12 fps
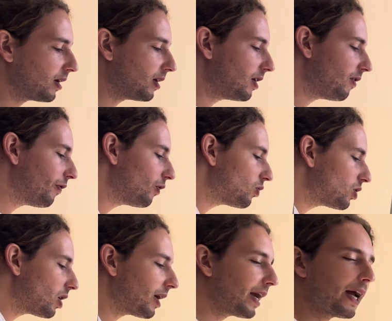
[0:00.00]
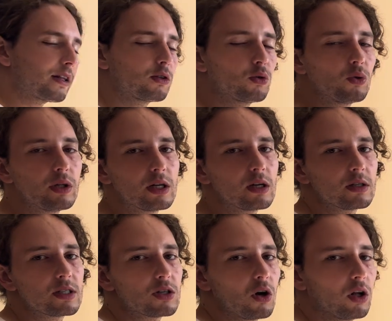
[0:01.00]
If you get too little
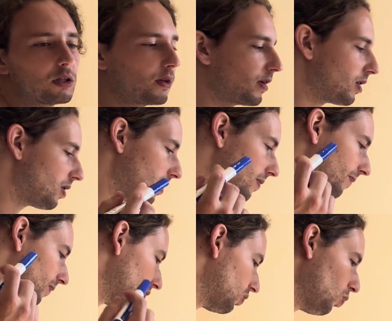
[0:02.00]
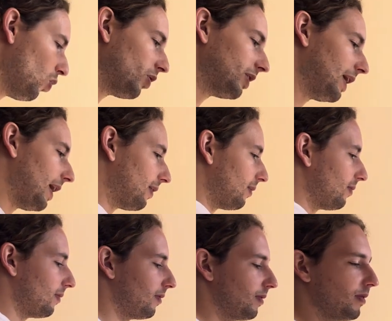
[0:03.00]
salt, you won't get
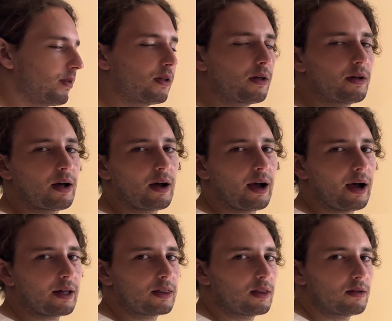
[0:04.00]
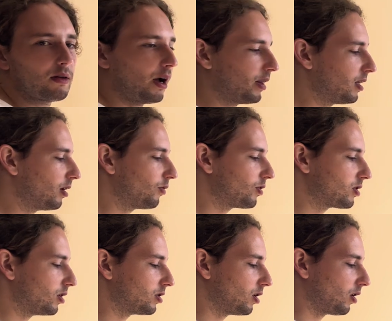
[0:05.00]
ideal
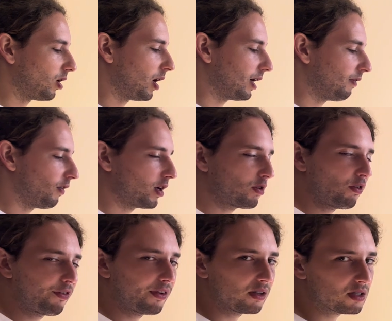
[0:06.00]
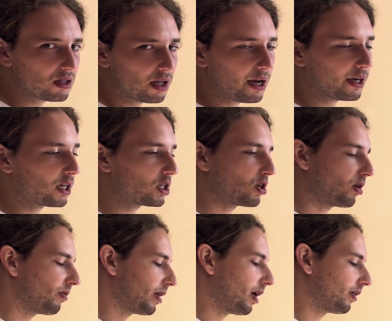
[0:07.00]
results on carnivore. You'll feel sluggish or
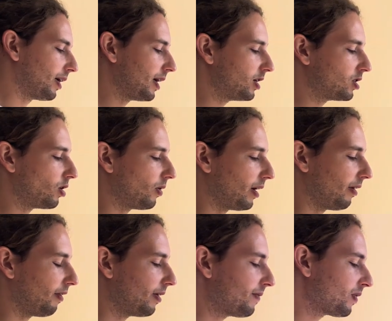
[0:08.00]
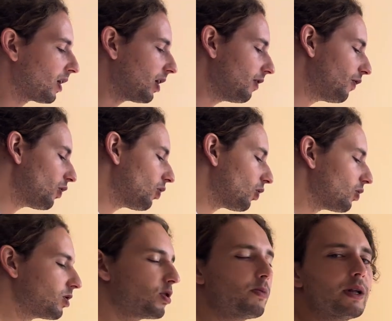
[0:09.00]
without energy or whatever. If you don't
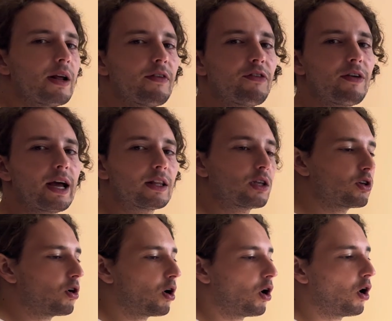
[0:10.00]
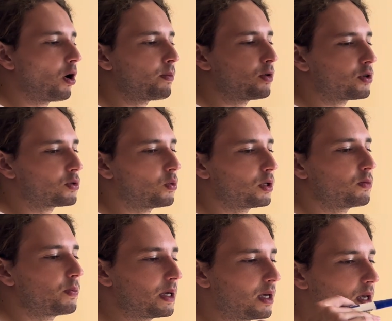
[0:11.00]
consume enough fat, your hormones won't
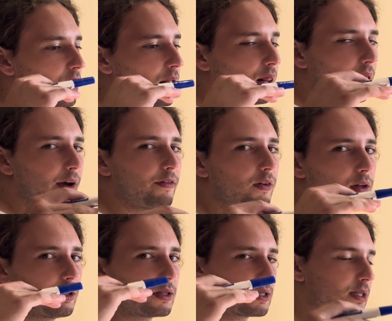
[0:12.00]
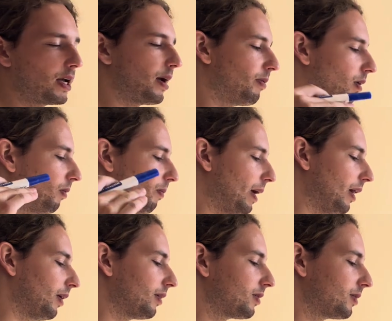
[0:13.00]
be leveled, stable,
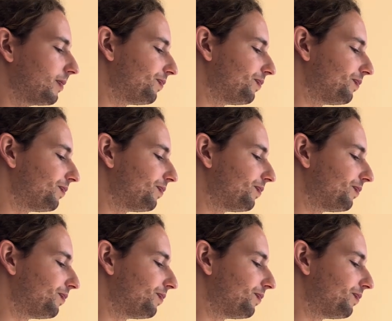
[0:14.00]
balanced.